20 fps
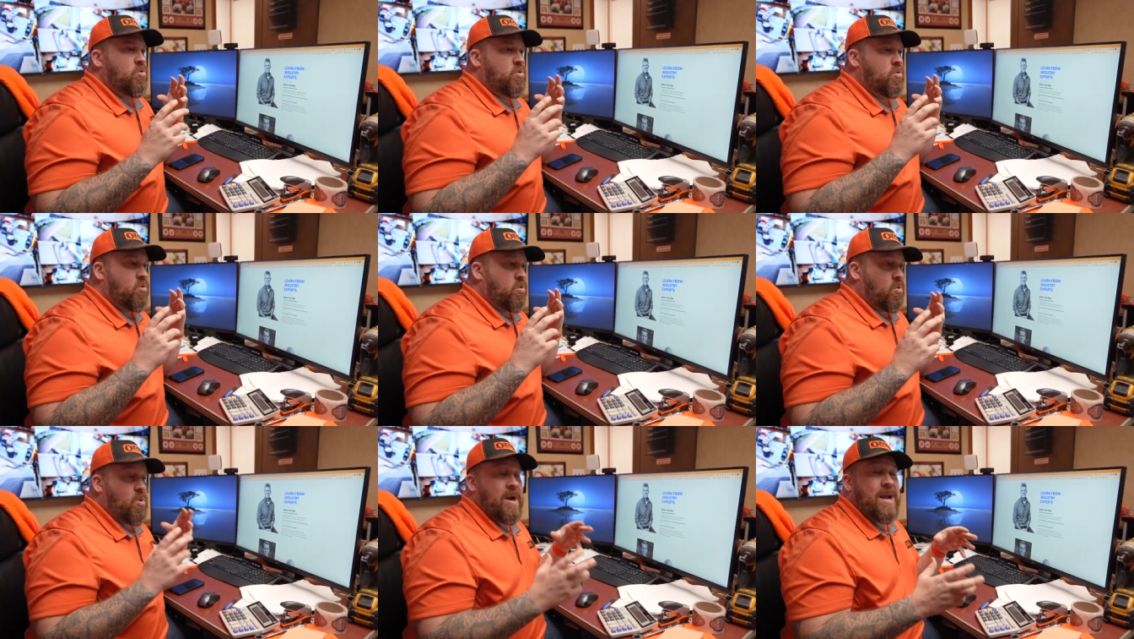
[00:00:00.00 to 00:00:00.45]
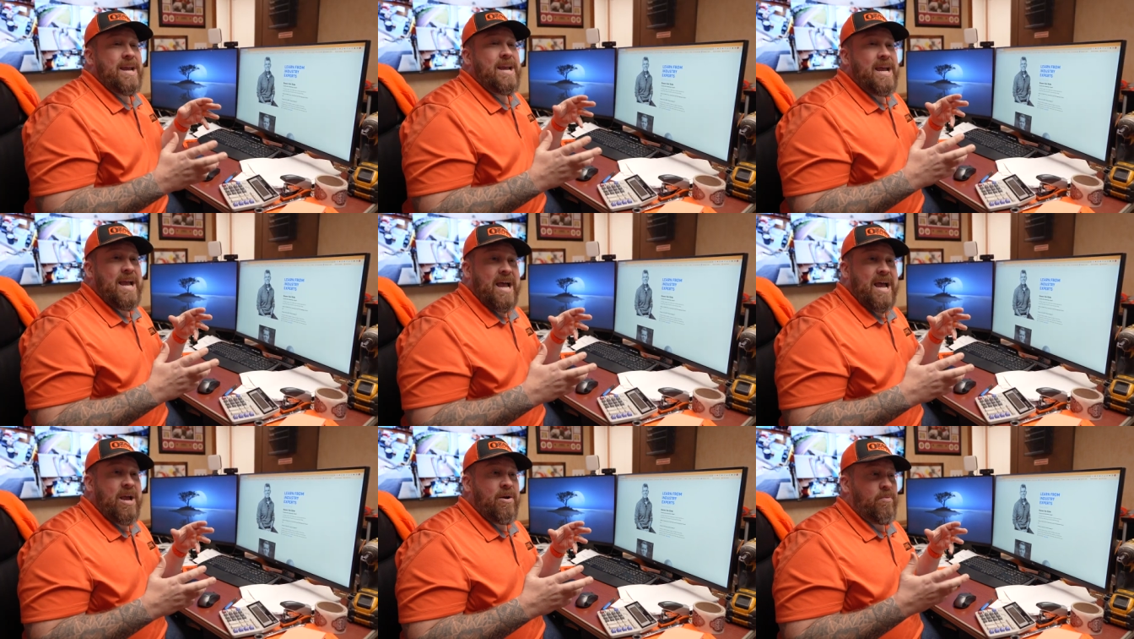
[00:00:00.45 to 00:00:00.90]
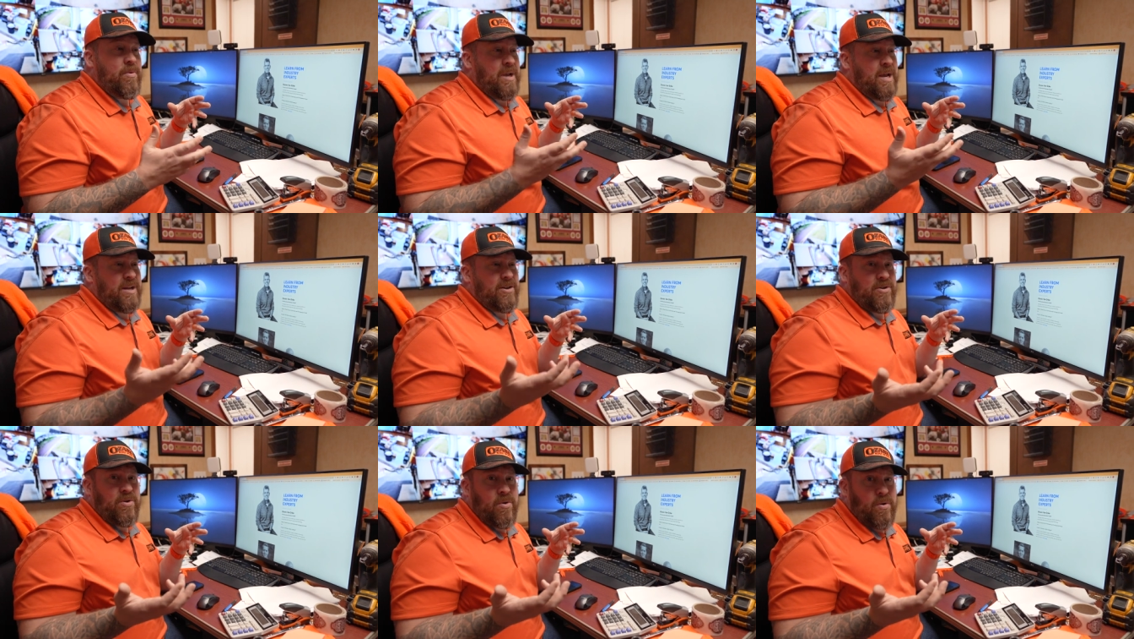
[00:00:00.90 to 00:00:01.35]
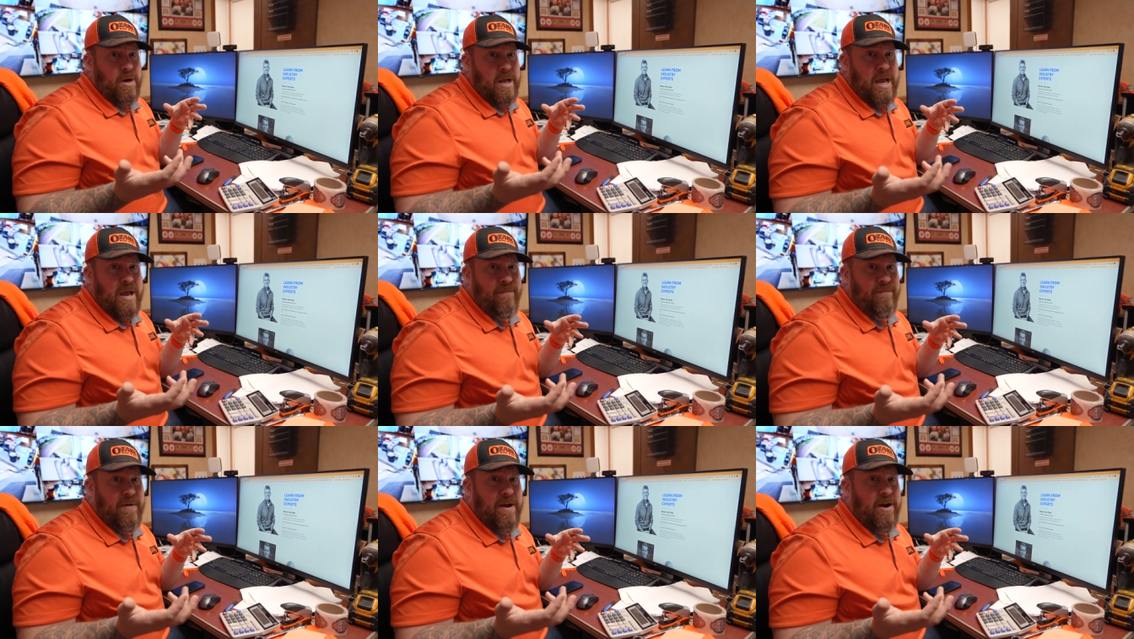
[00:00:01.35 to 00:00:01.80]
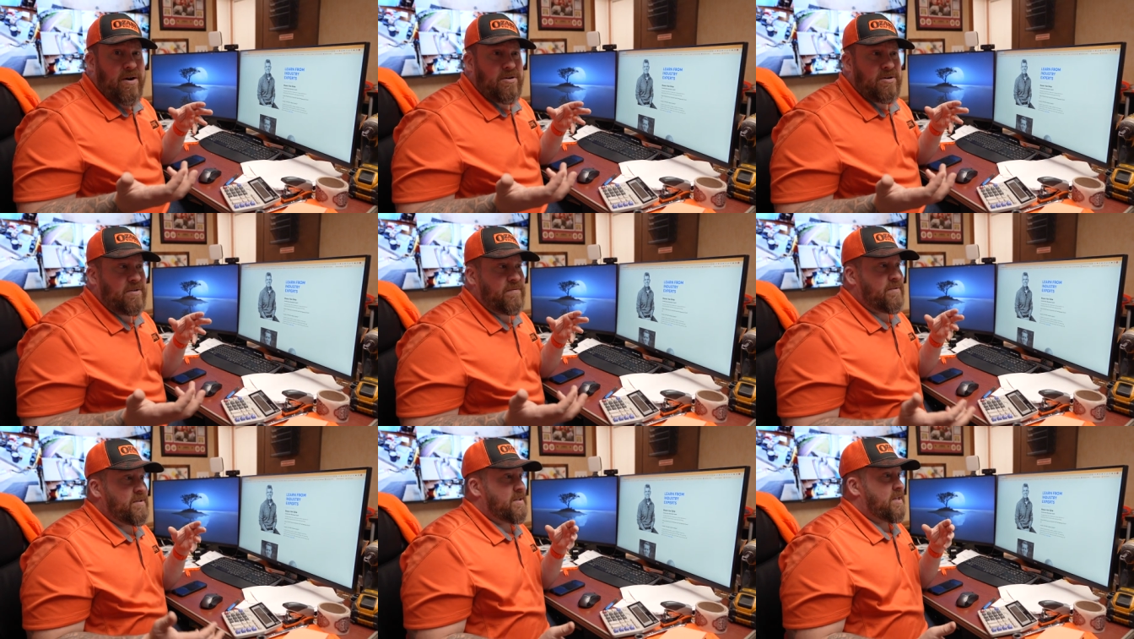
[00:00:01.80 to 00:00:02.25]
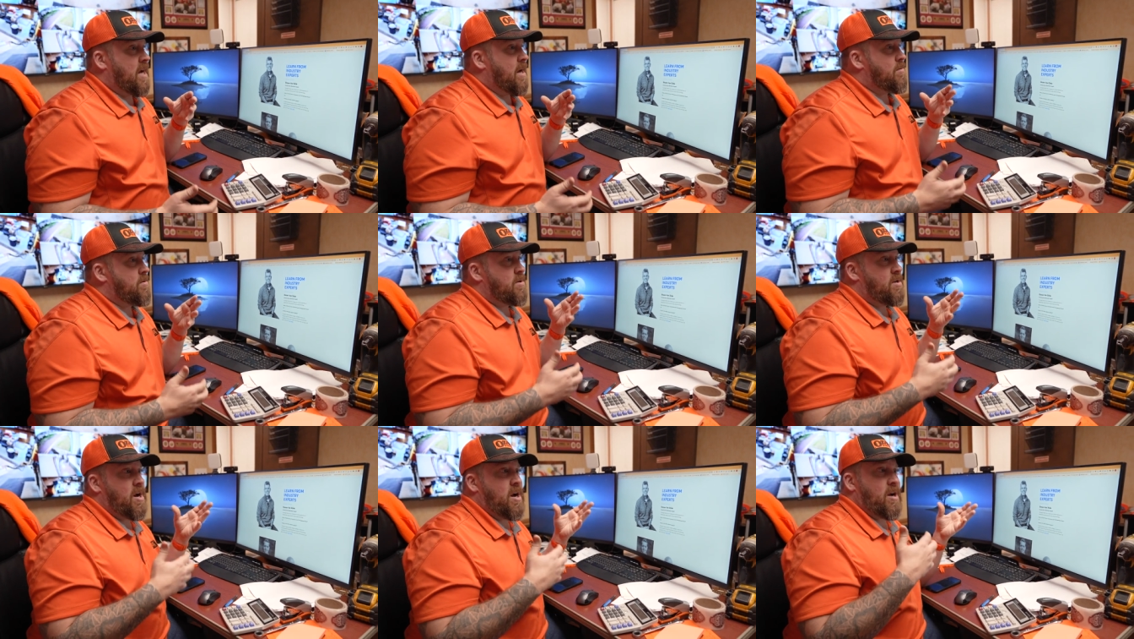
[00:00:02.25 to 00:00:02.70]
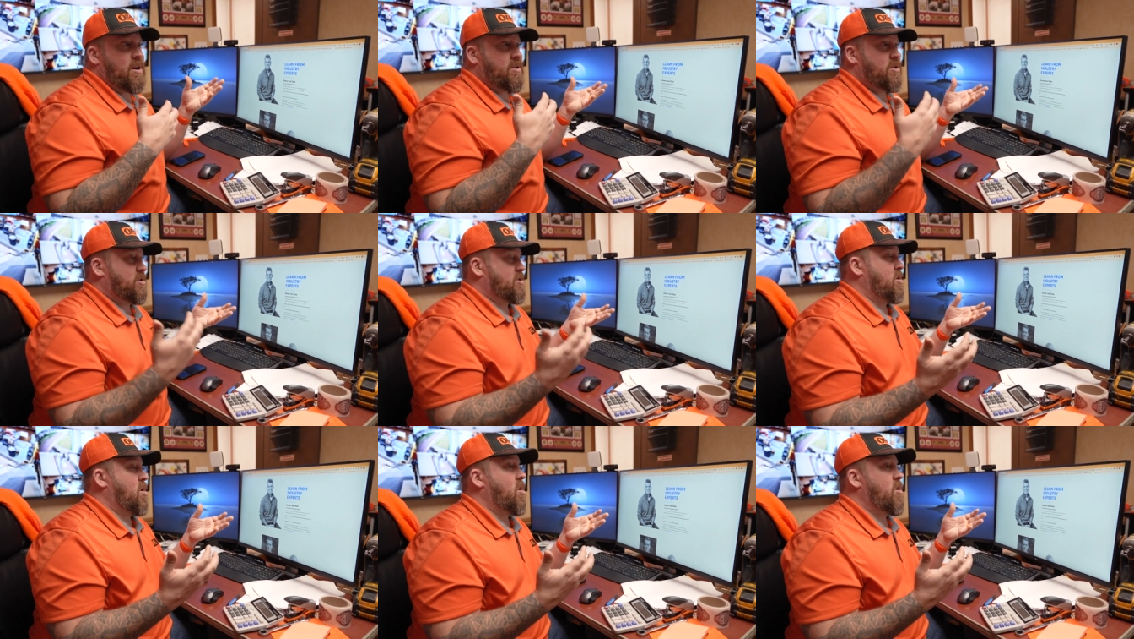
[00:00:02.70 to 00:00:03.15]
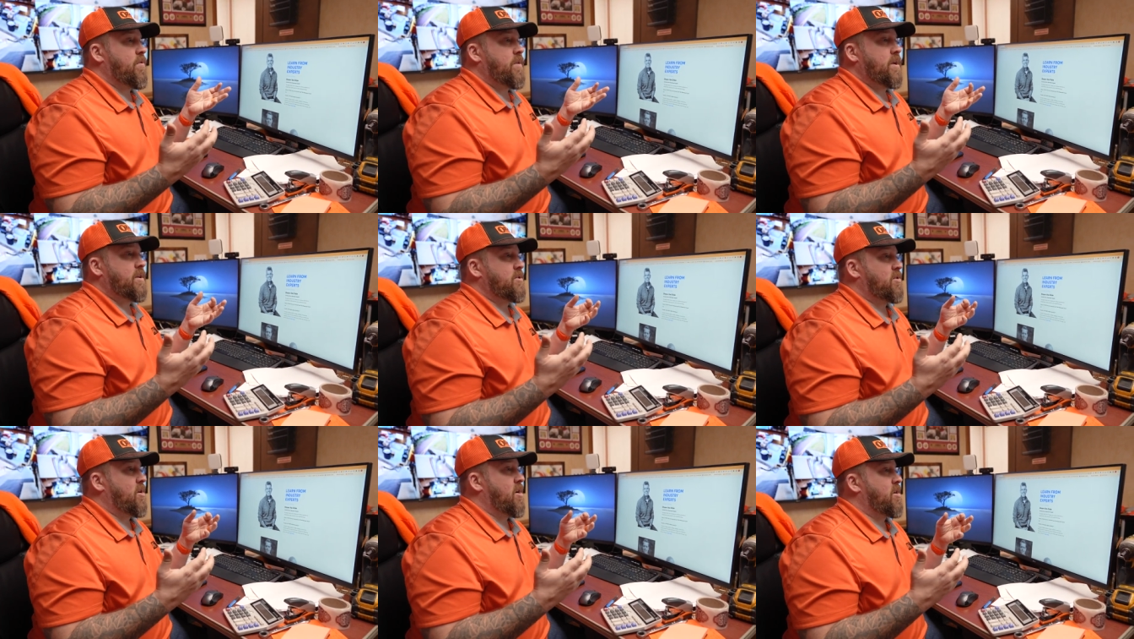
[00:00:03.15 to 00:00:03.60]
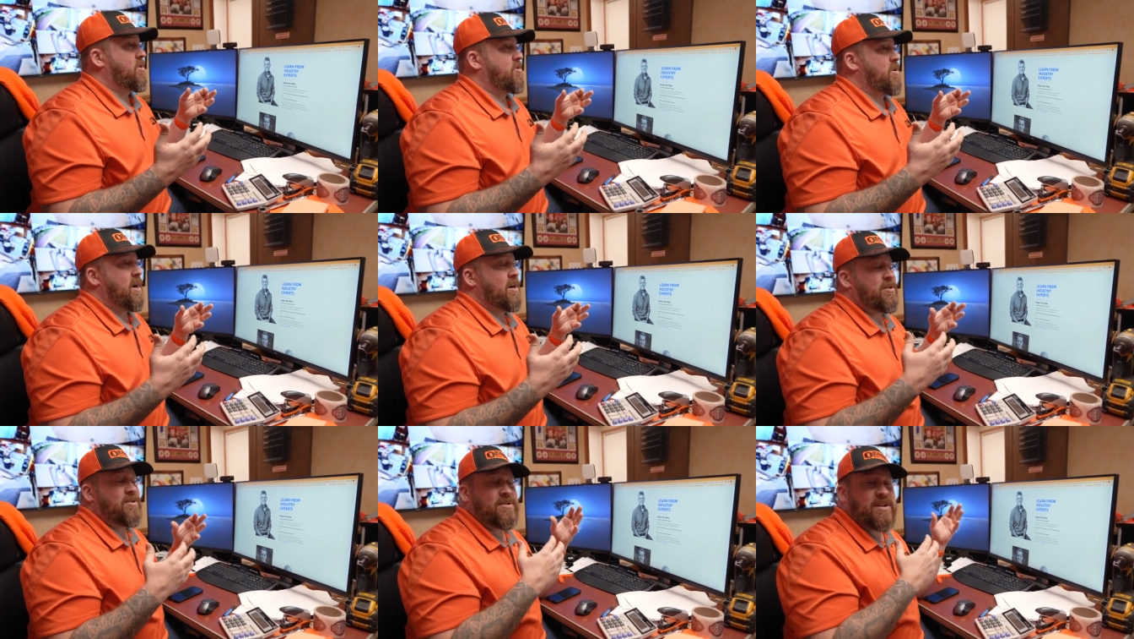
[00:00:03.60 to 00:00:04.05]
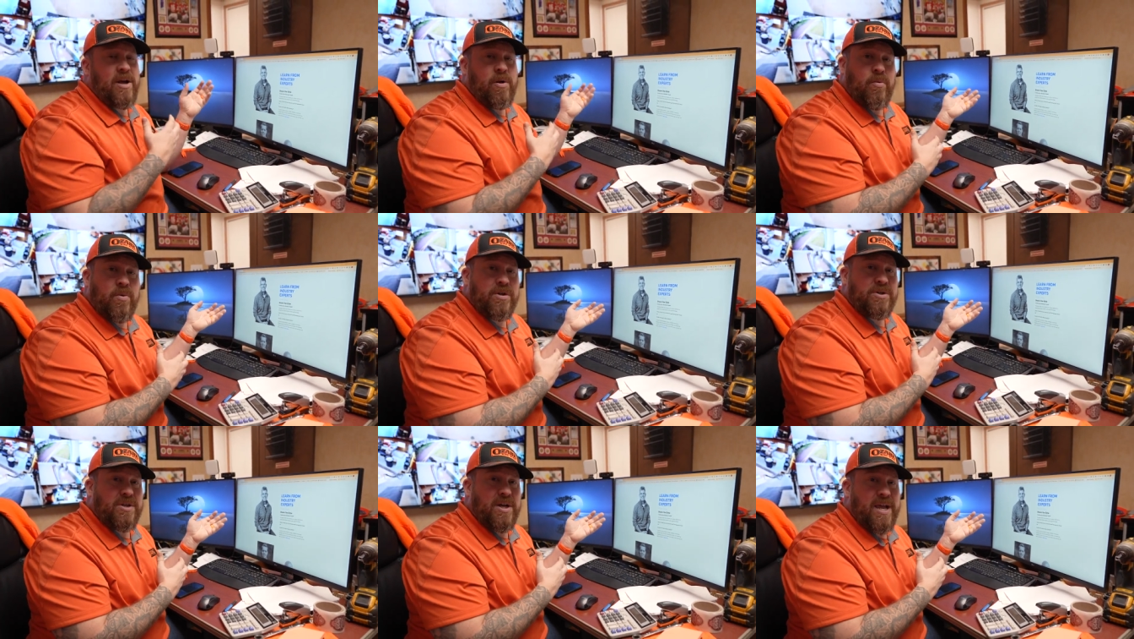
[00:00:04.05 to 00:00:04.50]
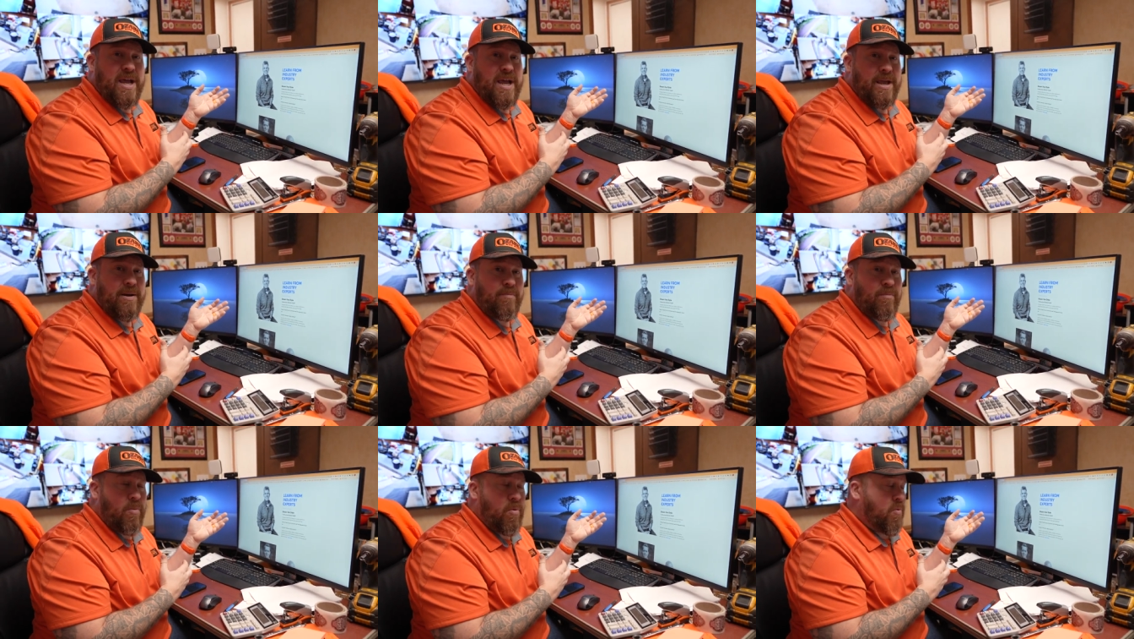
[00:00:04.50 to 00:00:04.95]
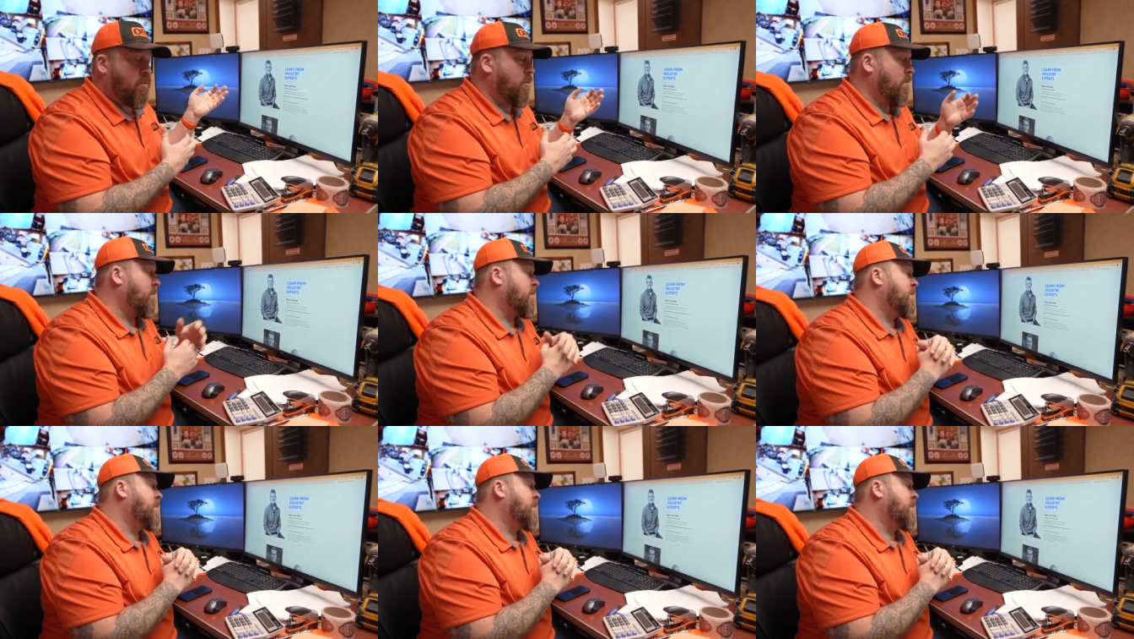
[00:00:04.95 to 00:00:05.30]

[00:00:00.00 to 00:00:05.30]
Great guy. We got two and a half hours of his time to talk just all things contractors. I wish I had more.